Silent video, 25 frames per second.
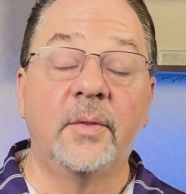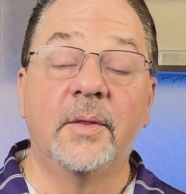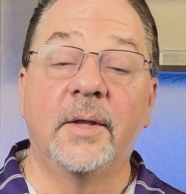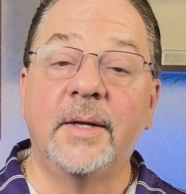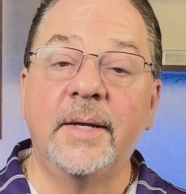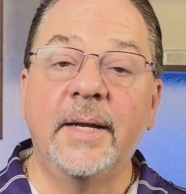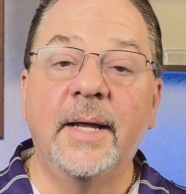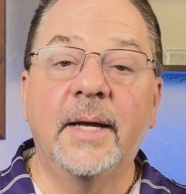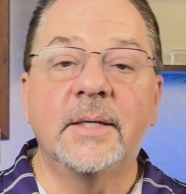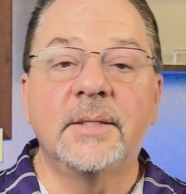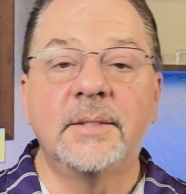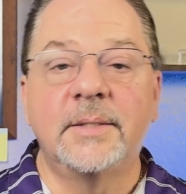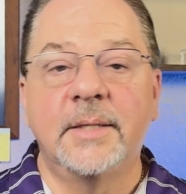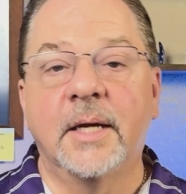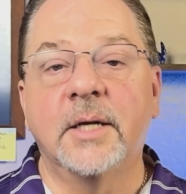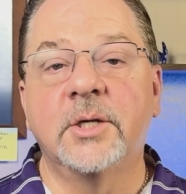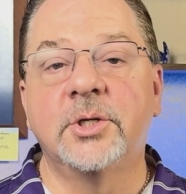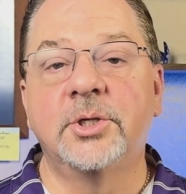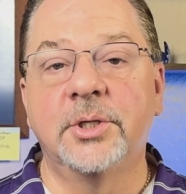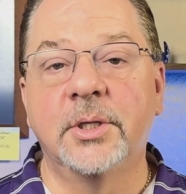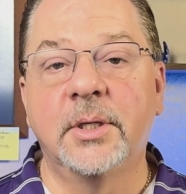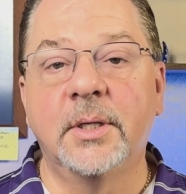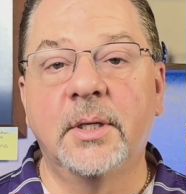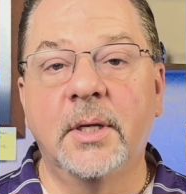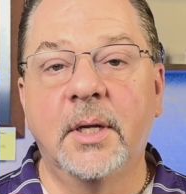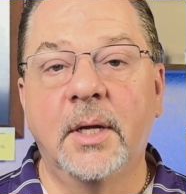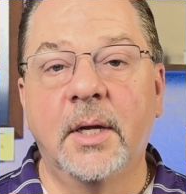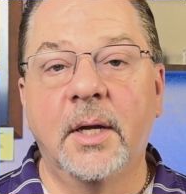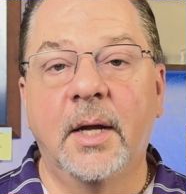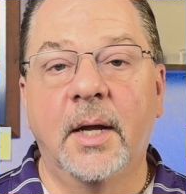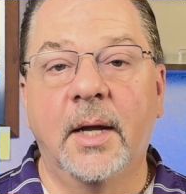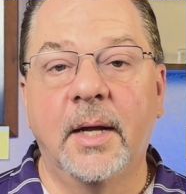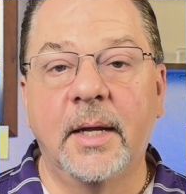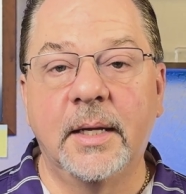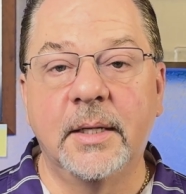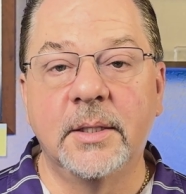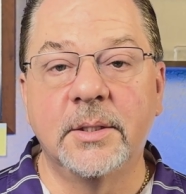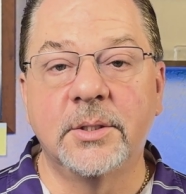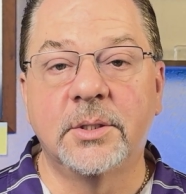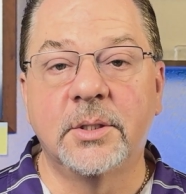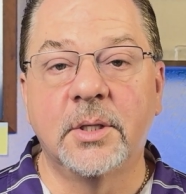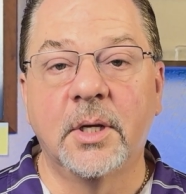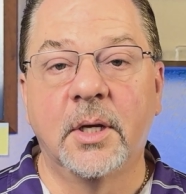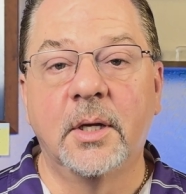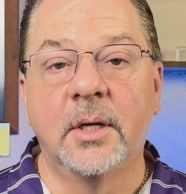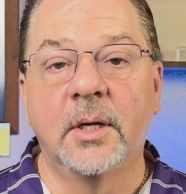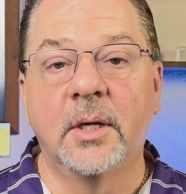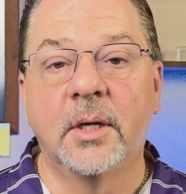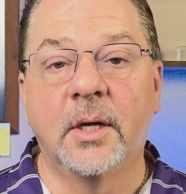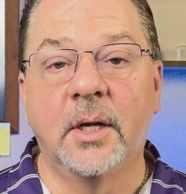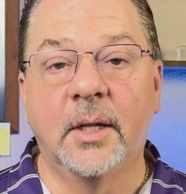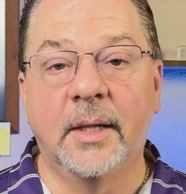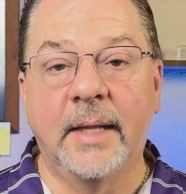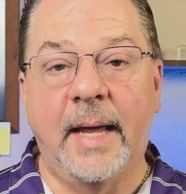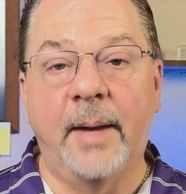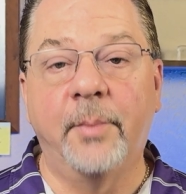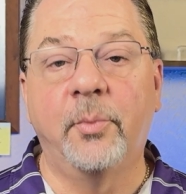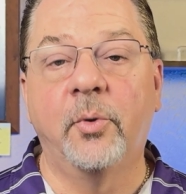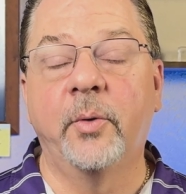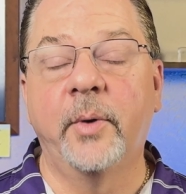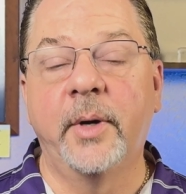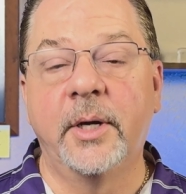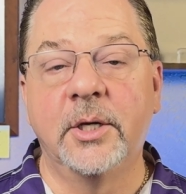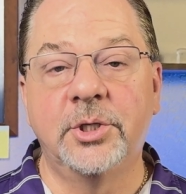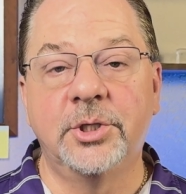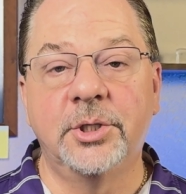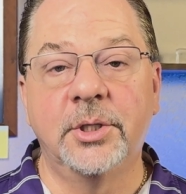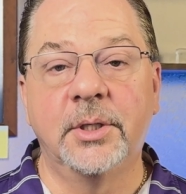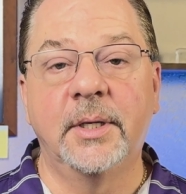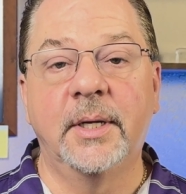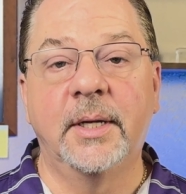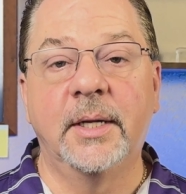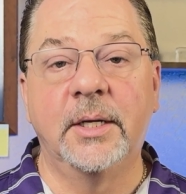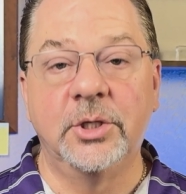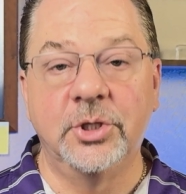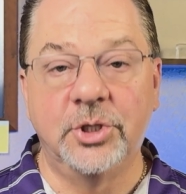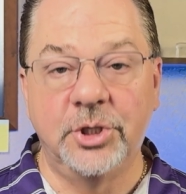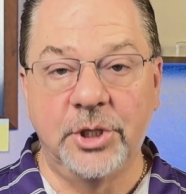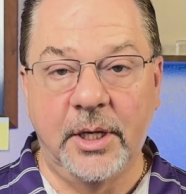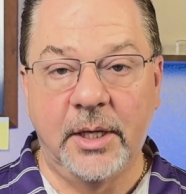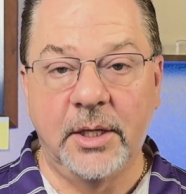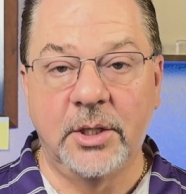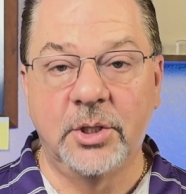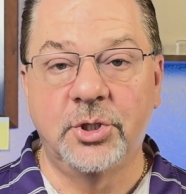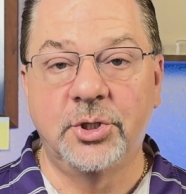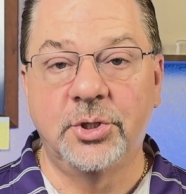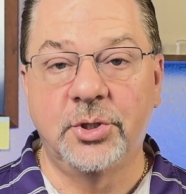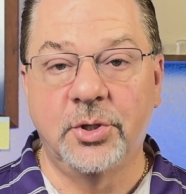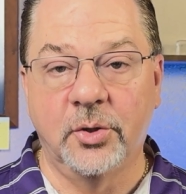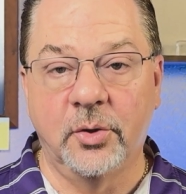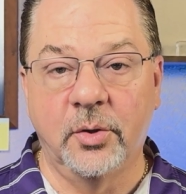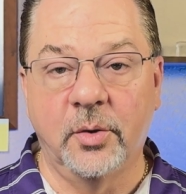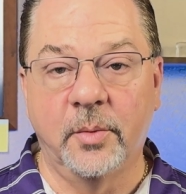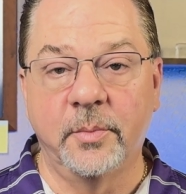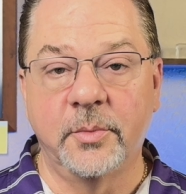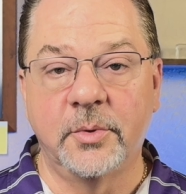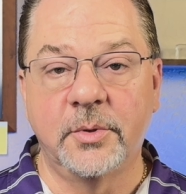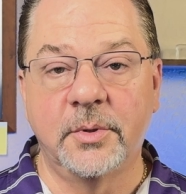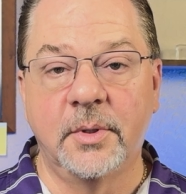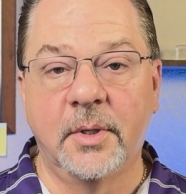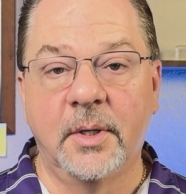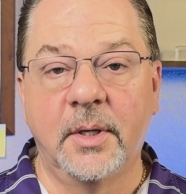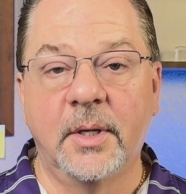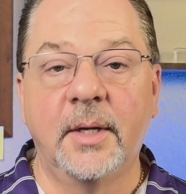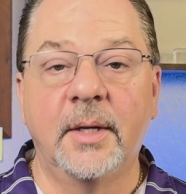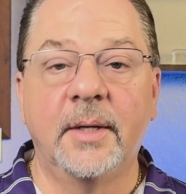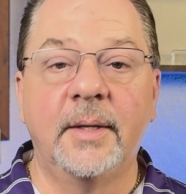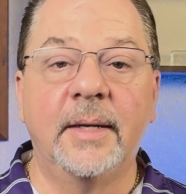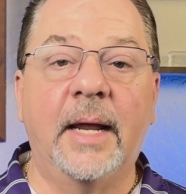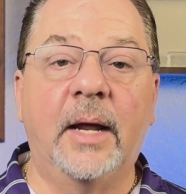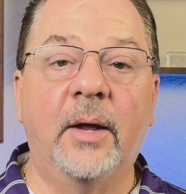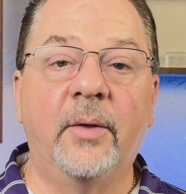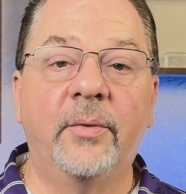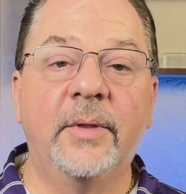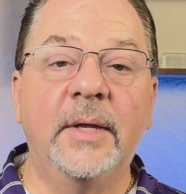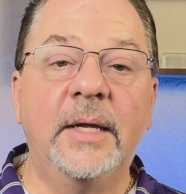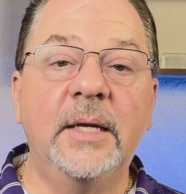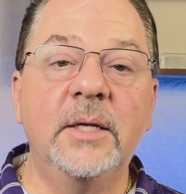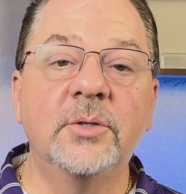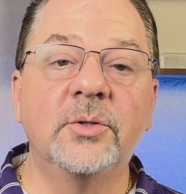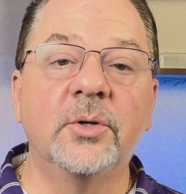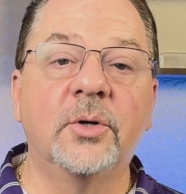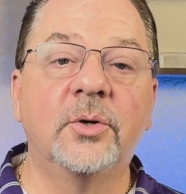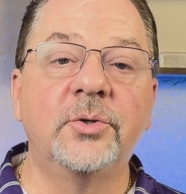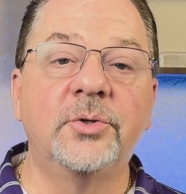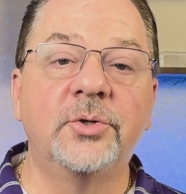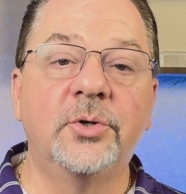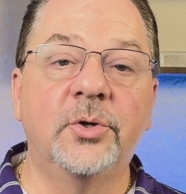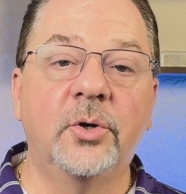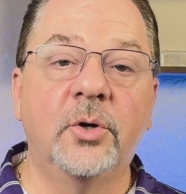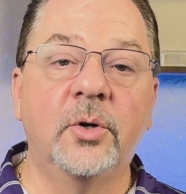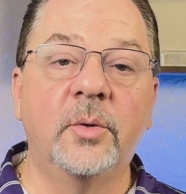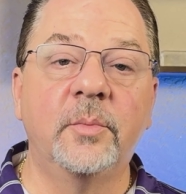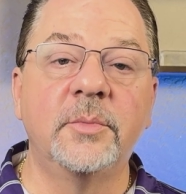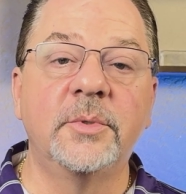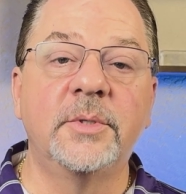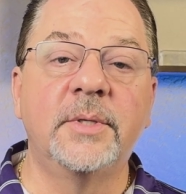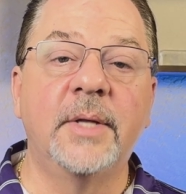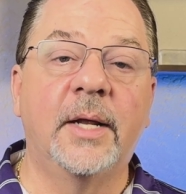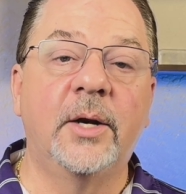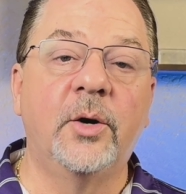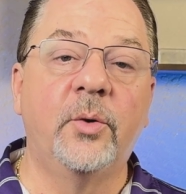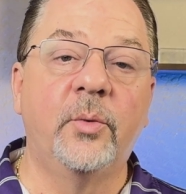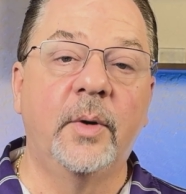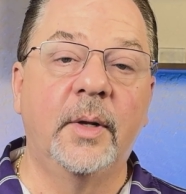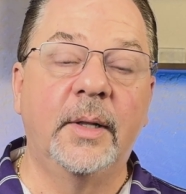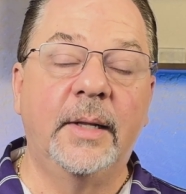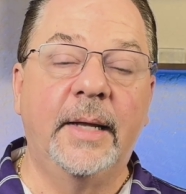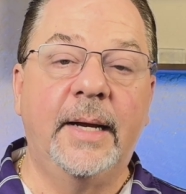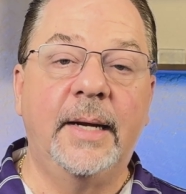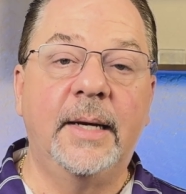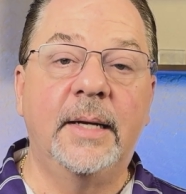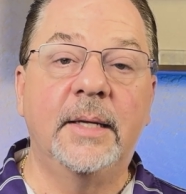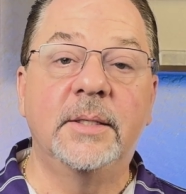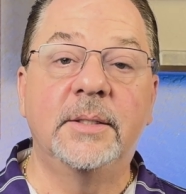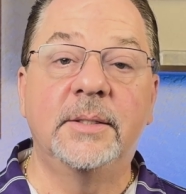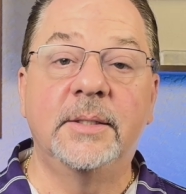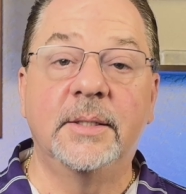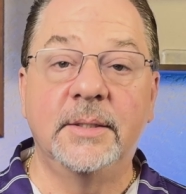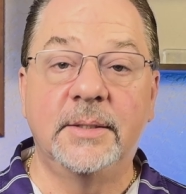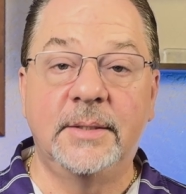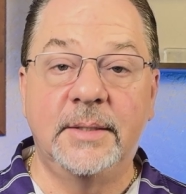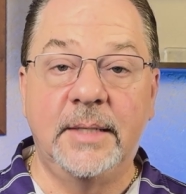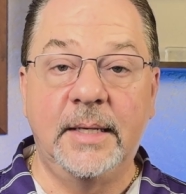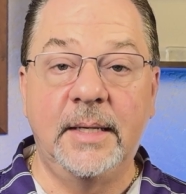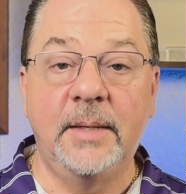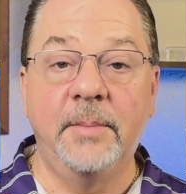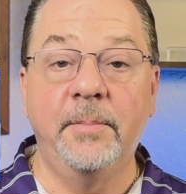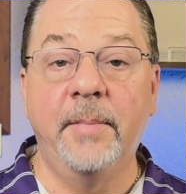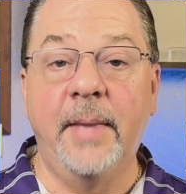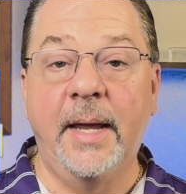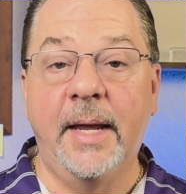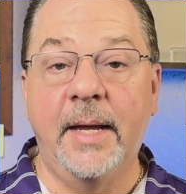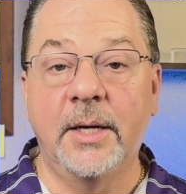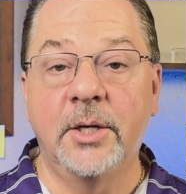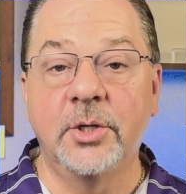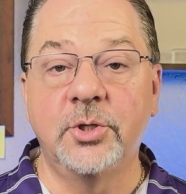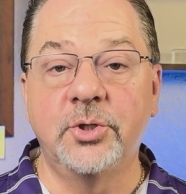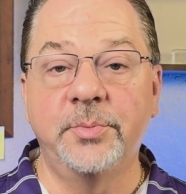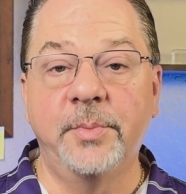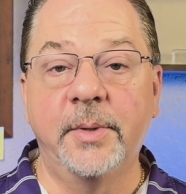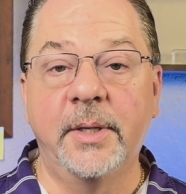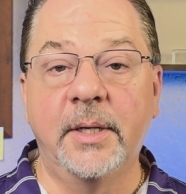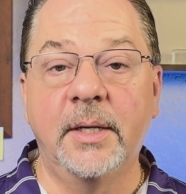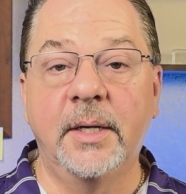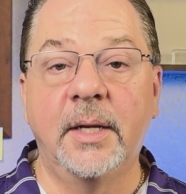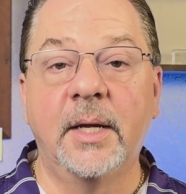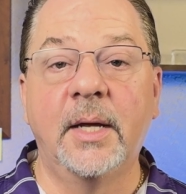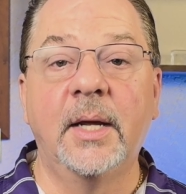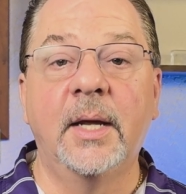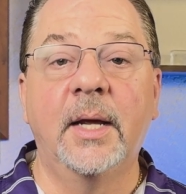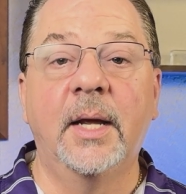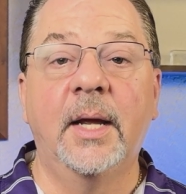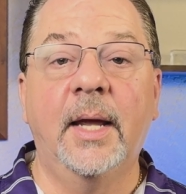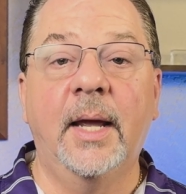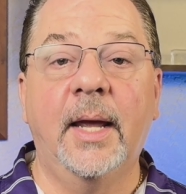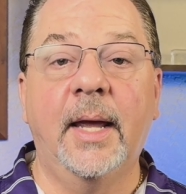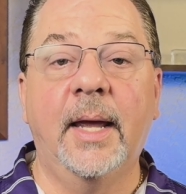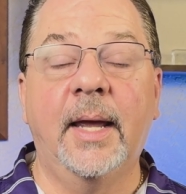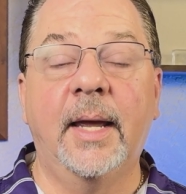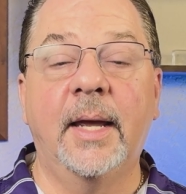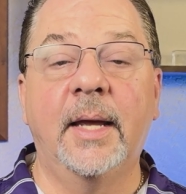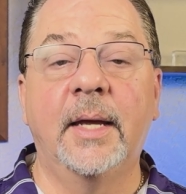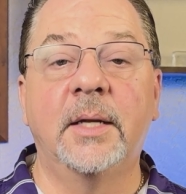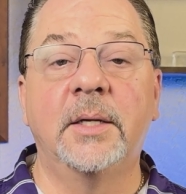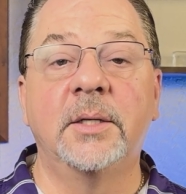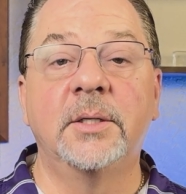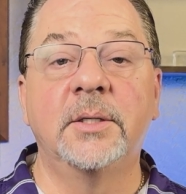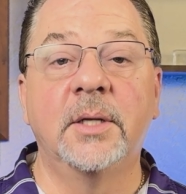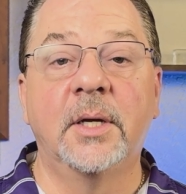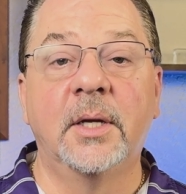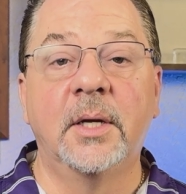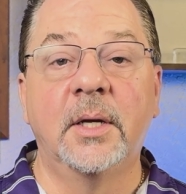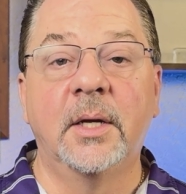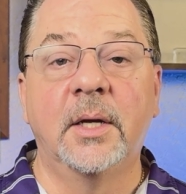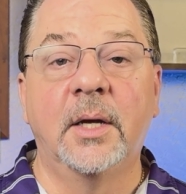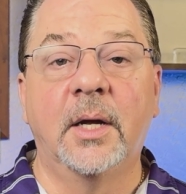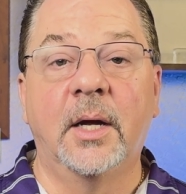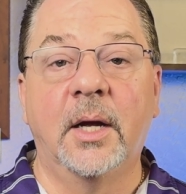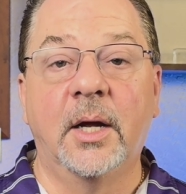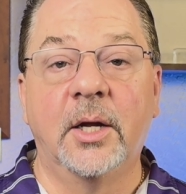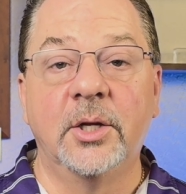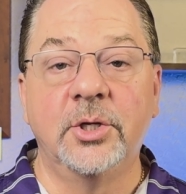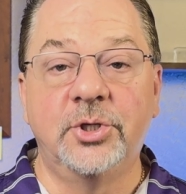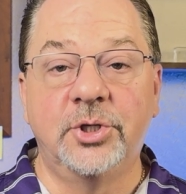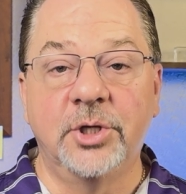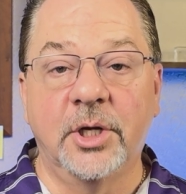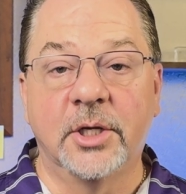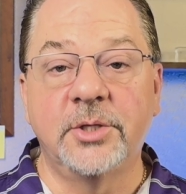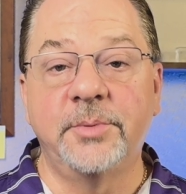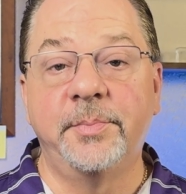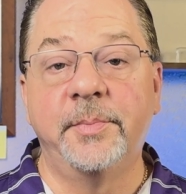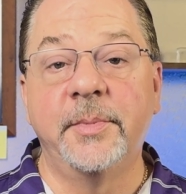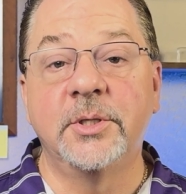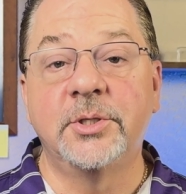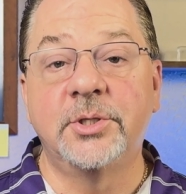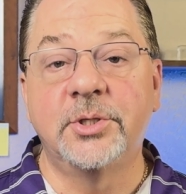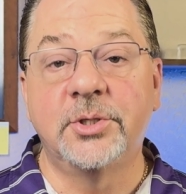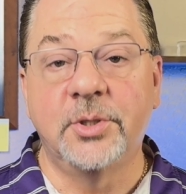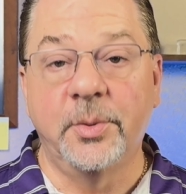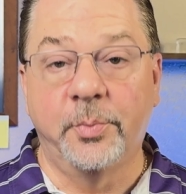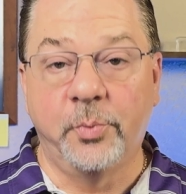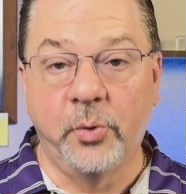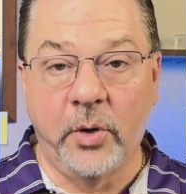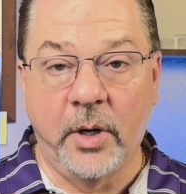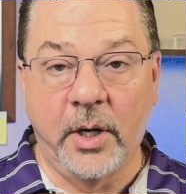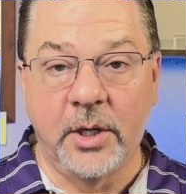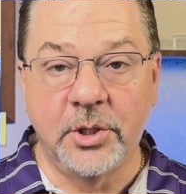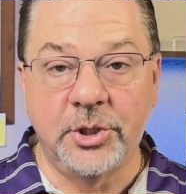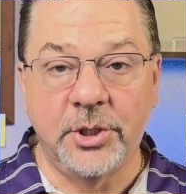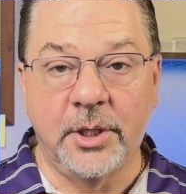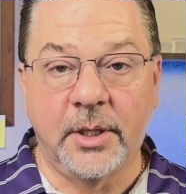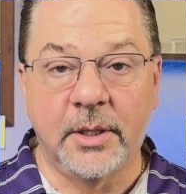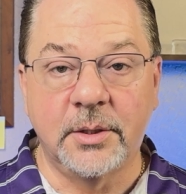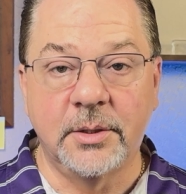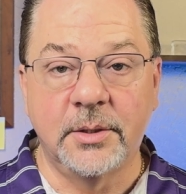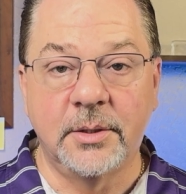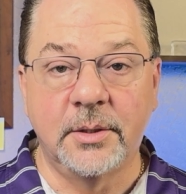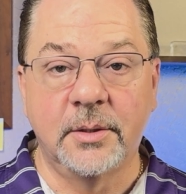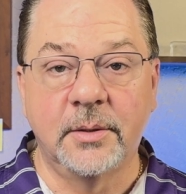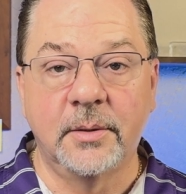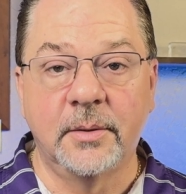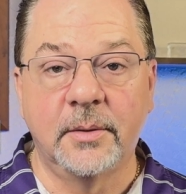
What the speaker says: The next section is collaboration and change terms. Now, these are terms that are related to team management and adjustments to projects.